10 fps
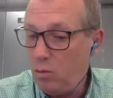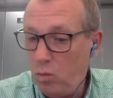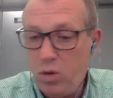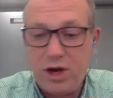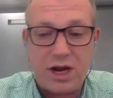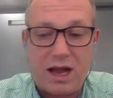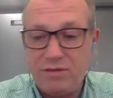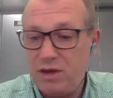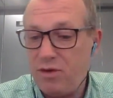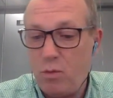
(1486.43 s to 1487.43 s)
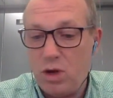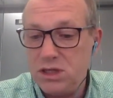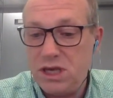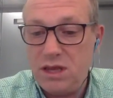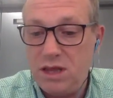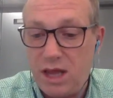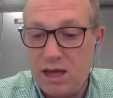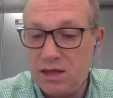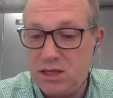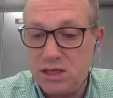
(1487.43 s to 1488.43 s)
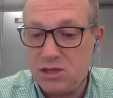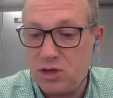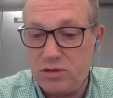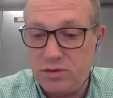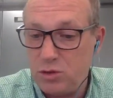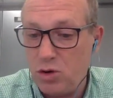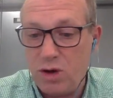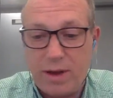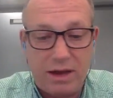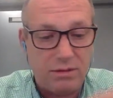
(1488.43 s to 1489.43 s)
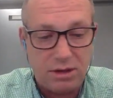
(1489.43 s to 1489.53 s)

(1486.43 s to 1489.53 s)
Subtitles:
We could have different ones in there to sort of talk about